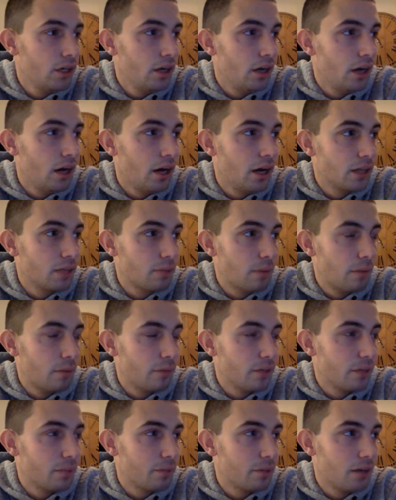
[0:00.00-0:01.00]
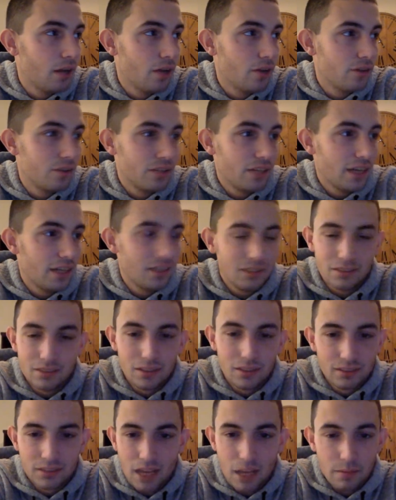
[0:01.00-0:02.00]
That's probably it. But other than that,
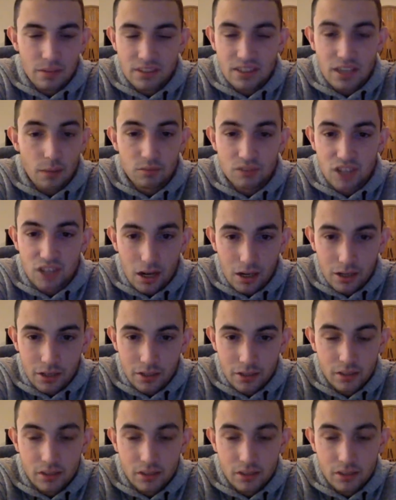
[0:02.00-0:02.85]
this game stunk.